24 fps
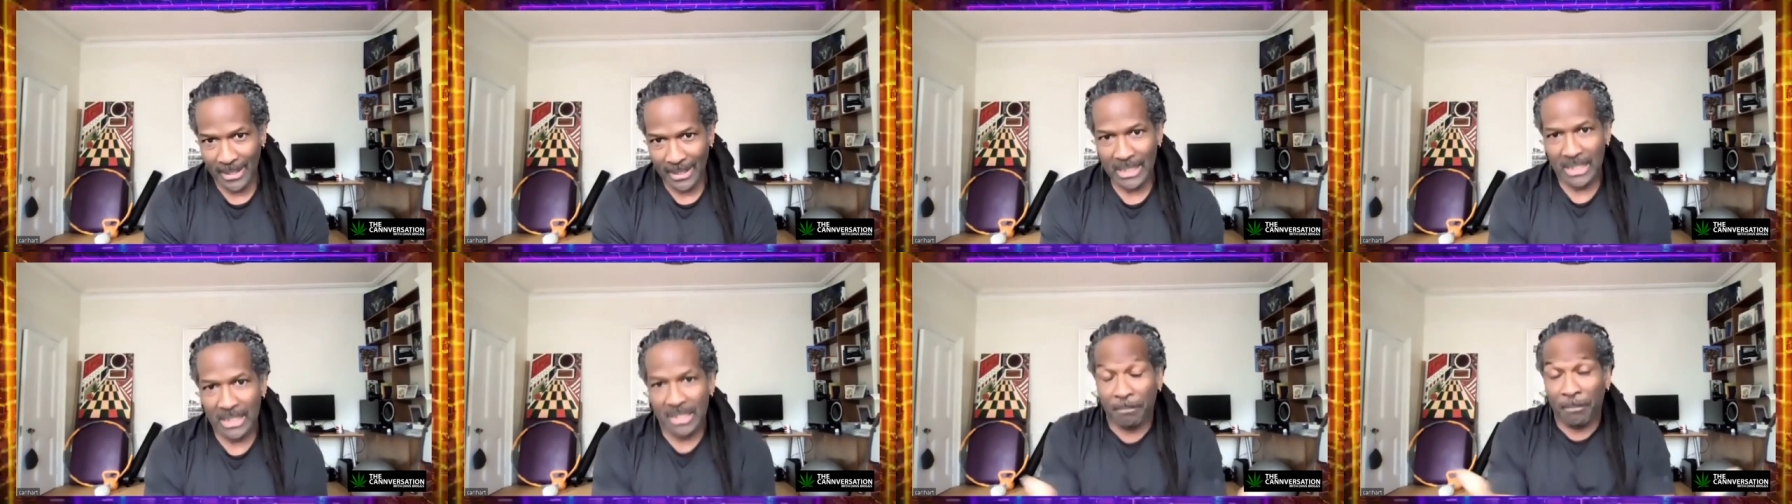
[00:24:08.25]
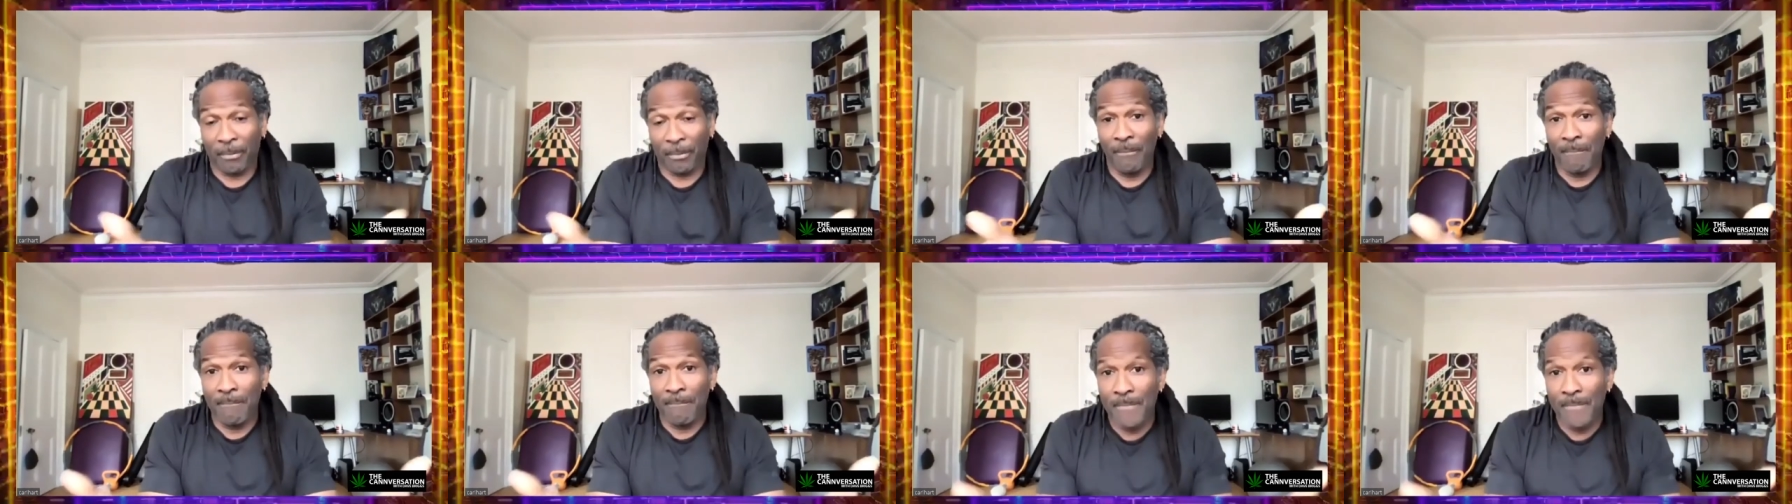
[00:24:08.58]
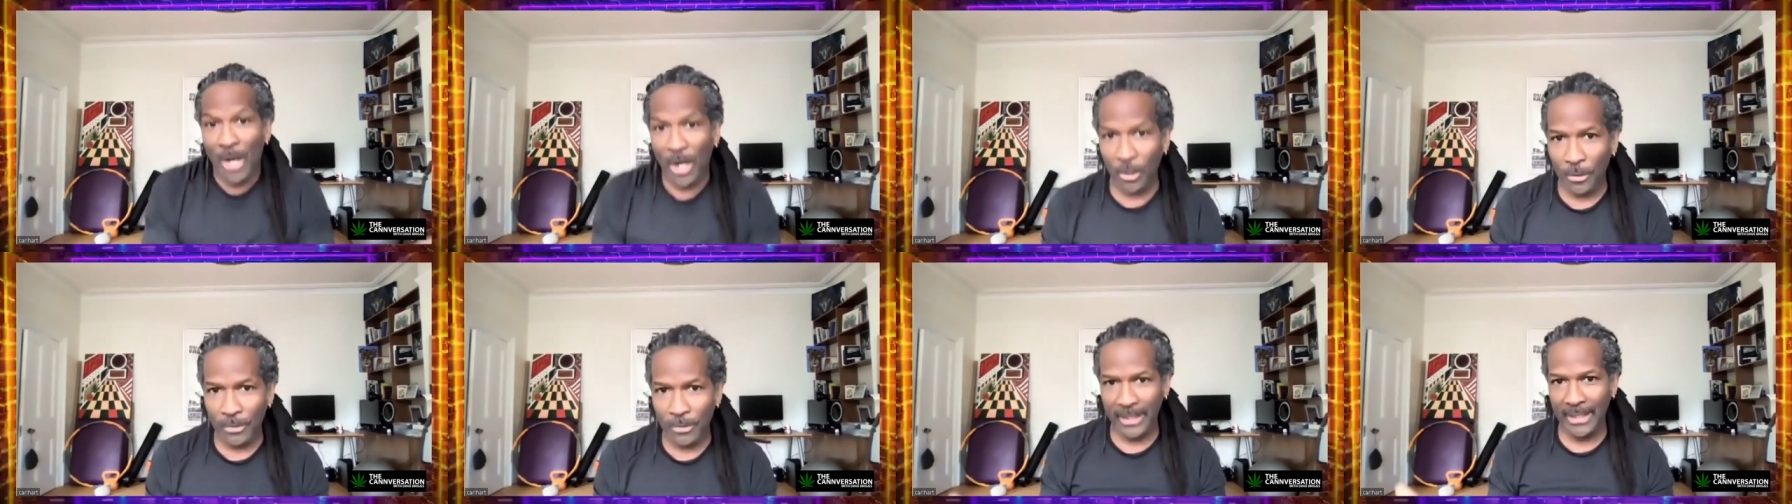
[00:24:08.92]
he's
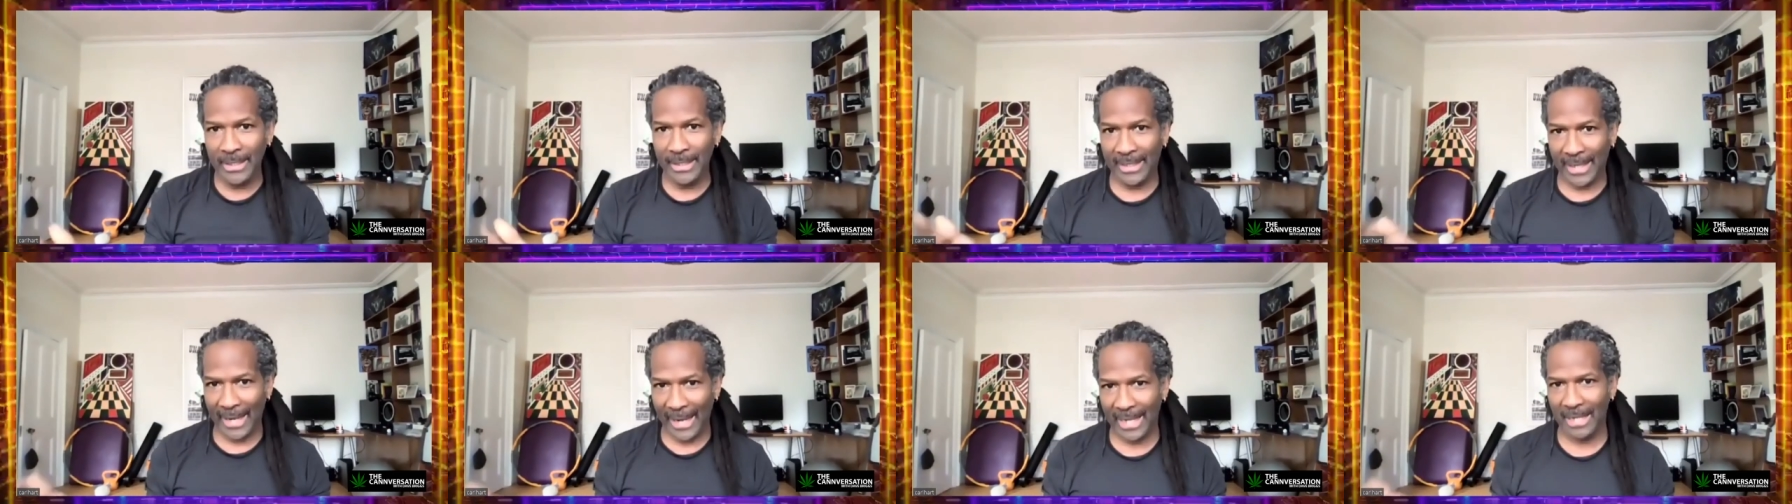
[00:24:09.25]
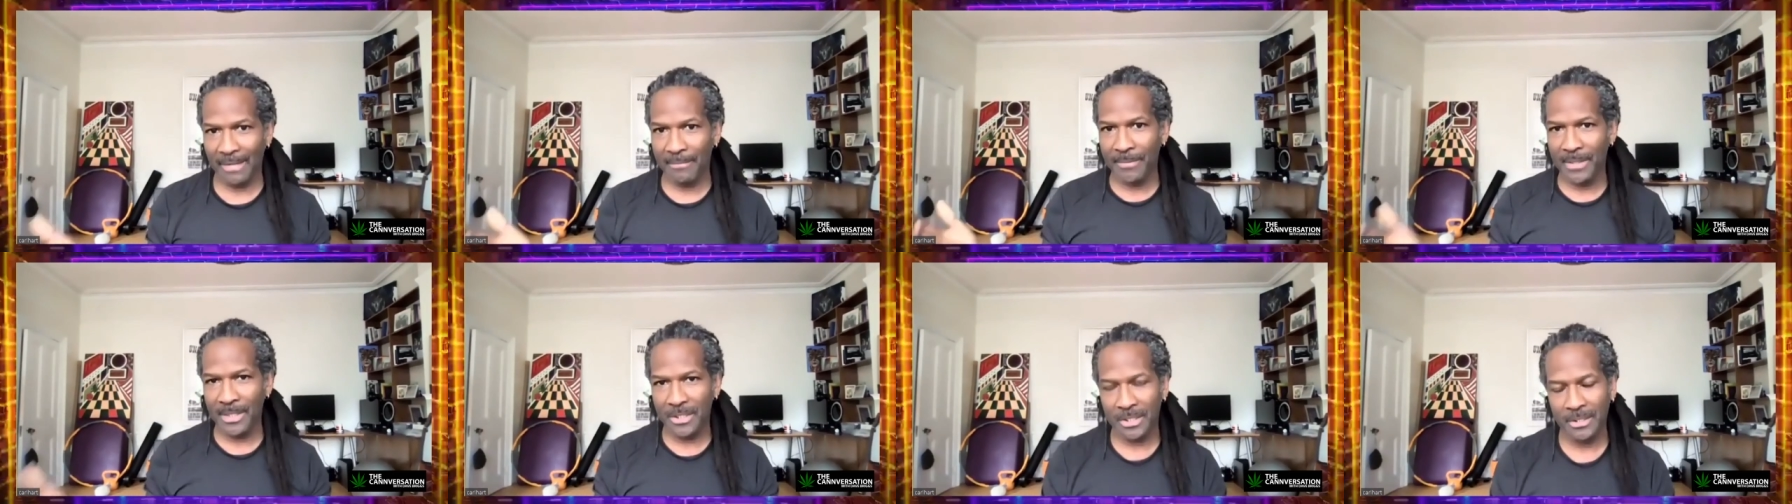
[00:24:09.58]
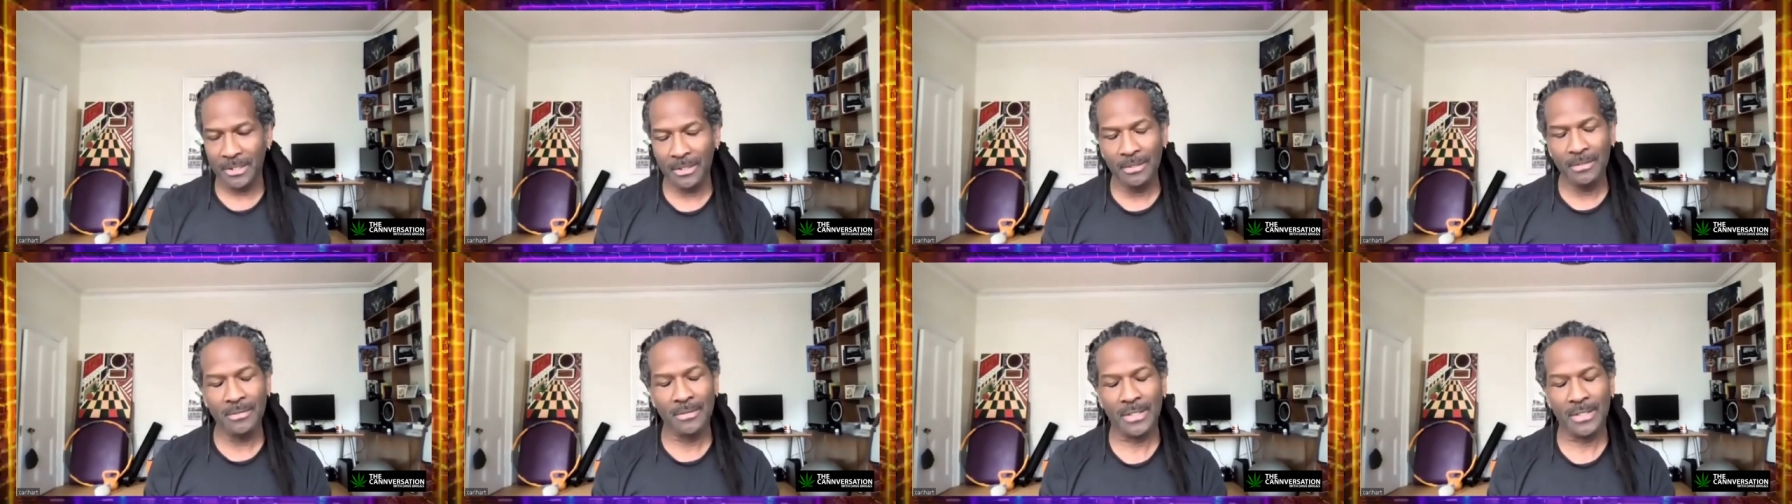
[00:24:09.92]
promoting cannabis
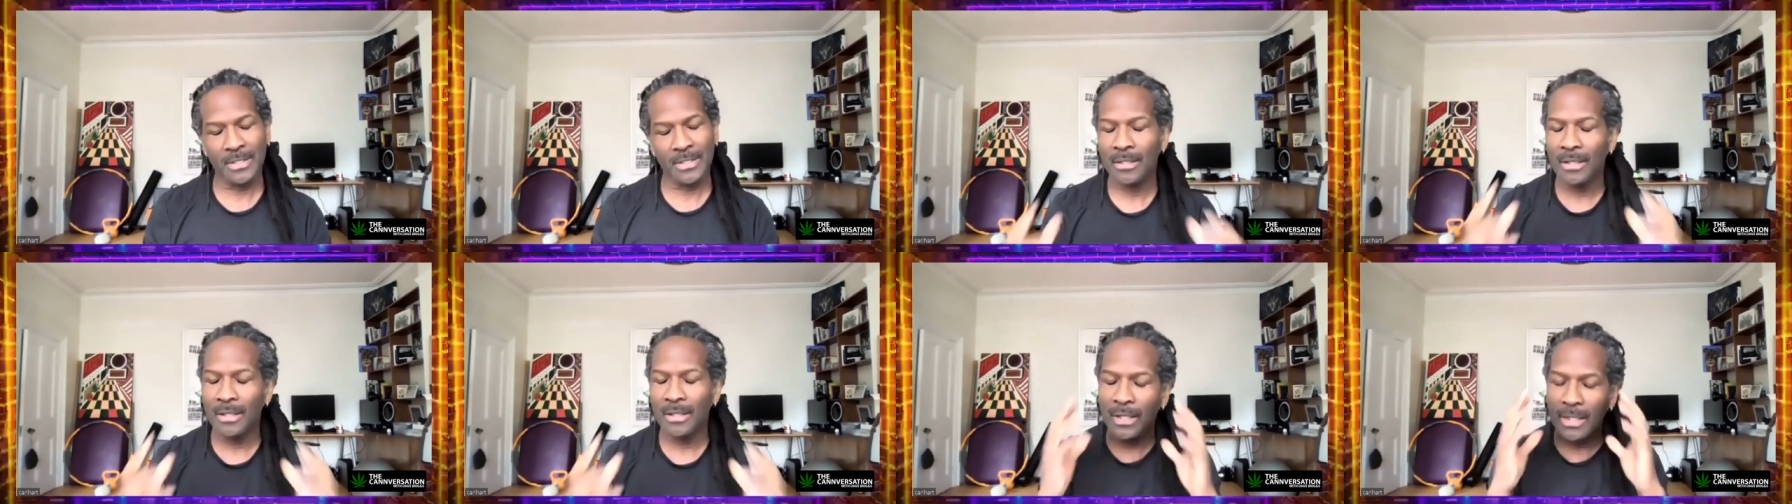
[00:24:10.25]
use.